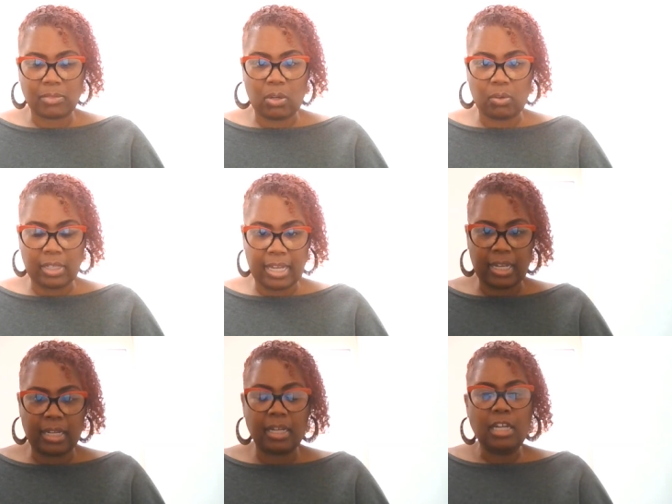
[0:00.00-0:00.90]

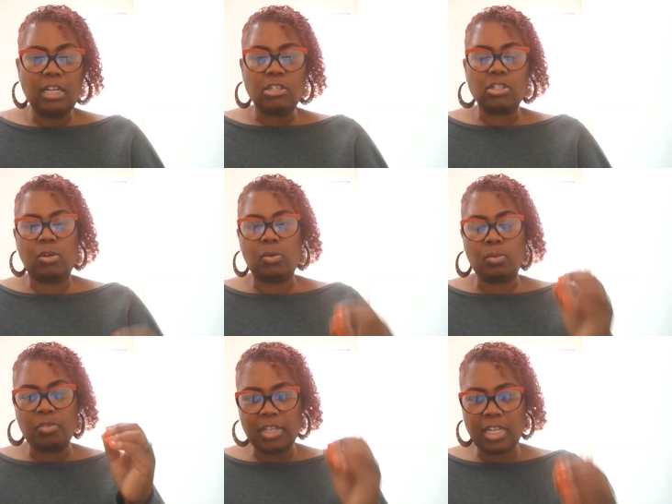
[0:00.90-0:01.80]
Okay.
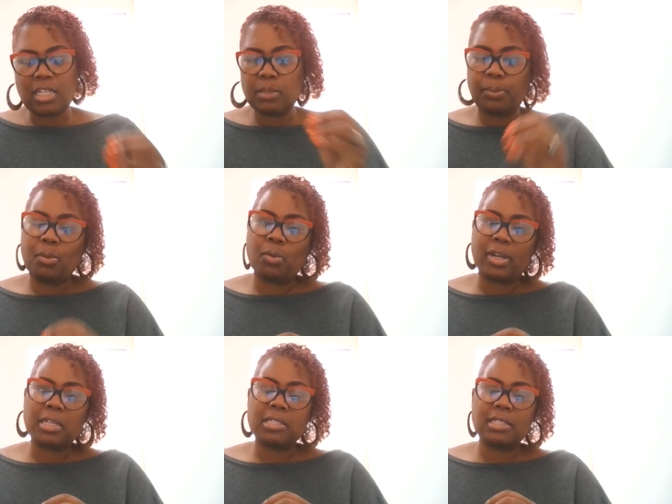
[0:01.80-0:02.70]
So these
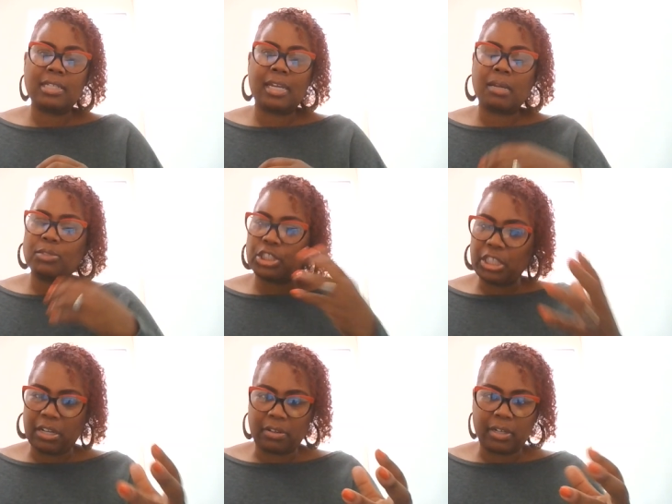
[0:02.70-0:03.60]
points that I'm
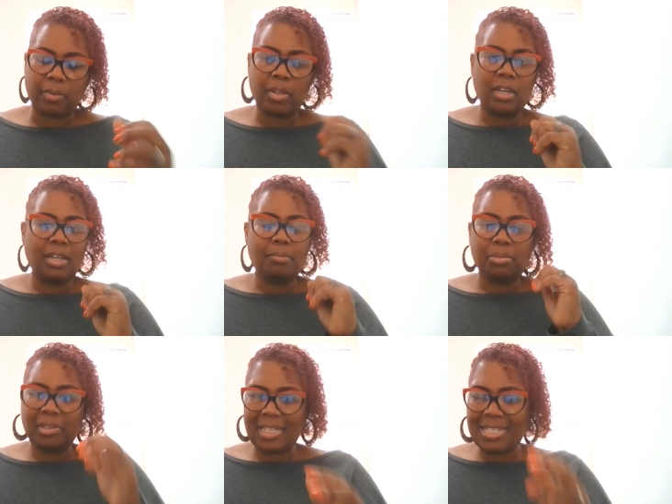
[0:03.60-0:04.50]
sharing,
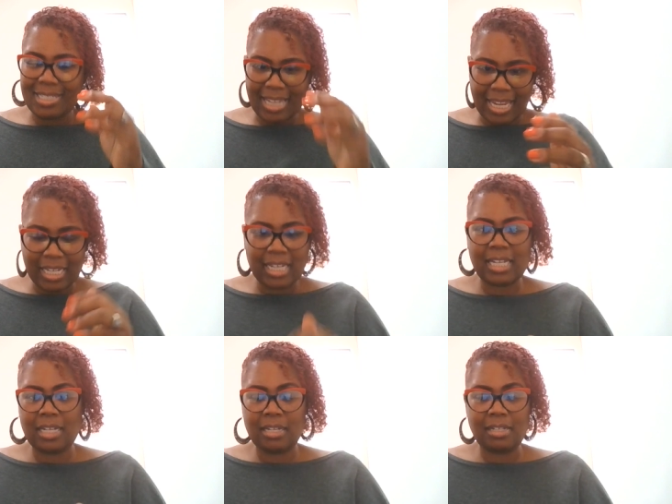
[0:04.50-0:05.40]
please take
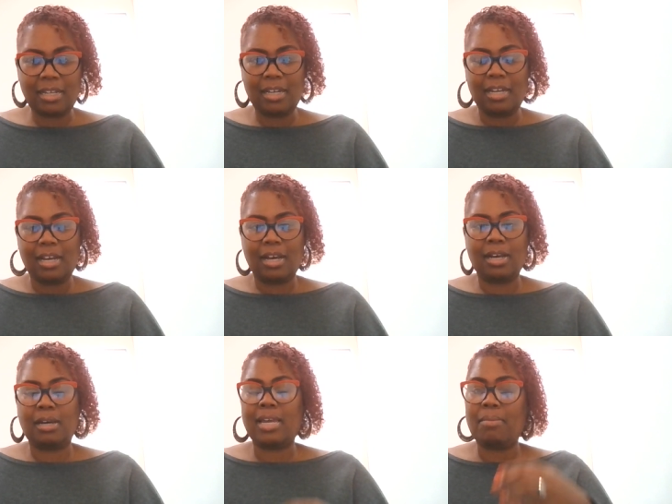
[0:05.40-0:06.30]
heed
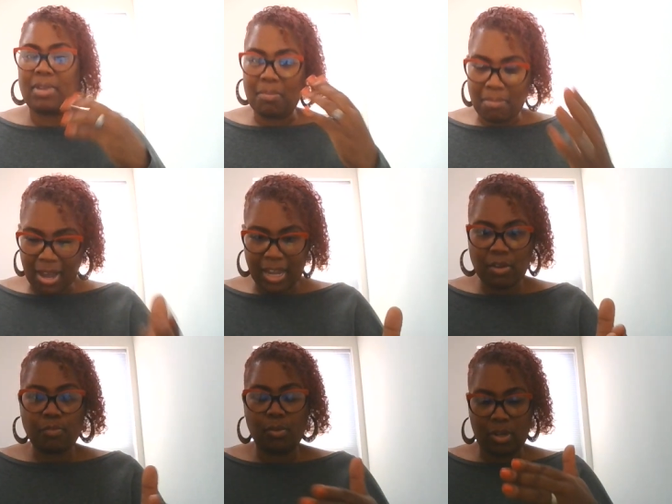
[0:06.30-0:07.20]
and be
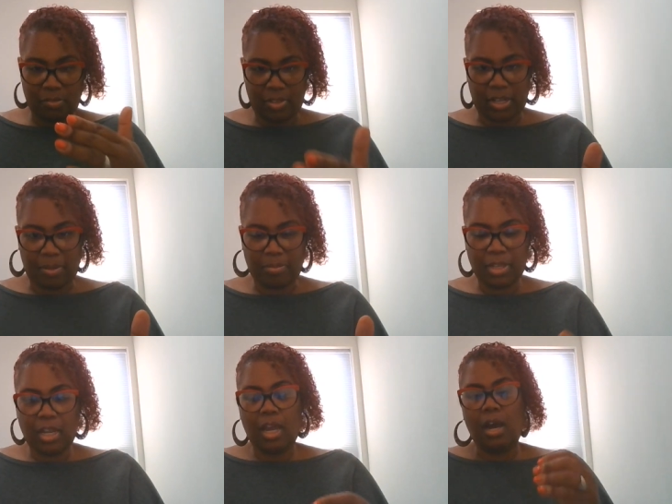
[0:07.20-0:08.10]
mindful of them.
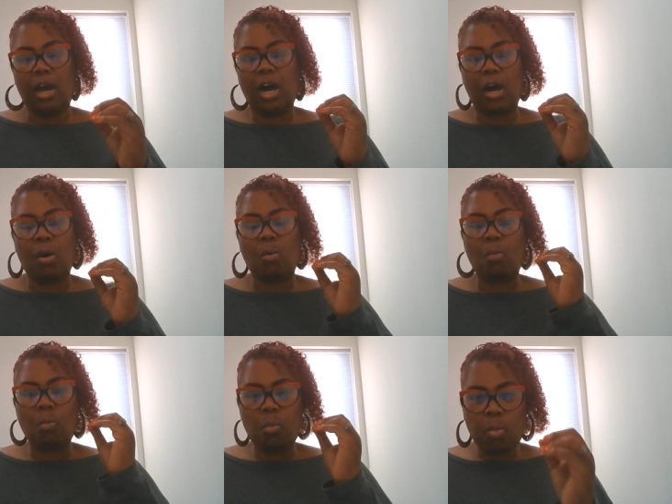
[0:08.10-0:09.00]

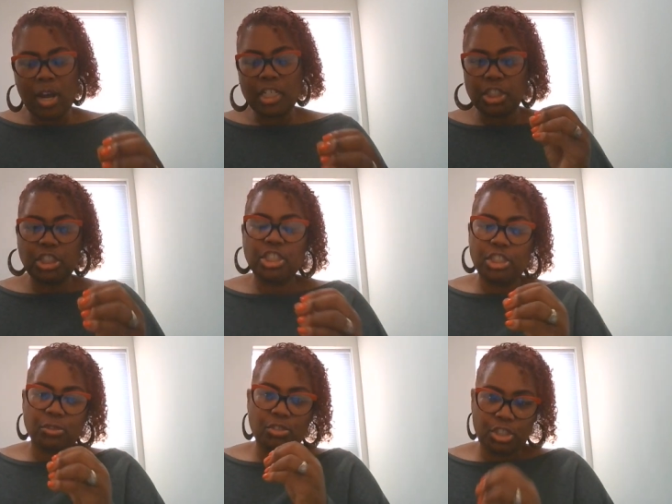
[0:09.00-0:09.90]
What
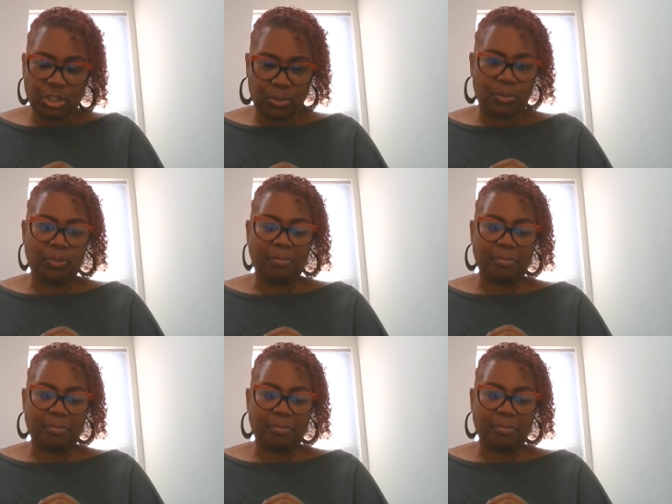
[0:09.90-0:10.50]
should you do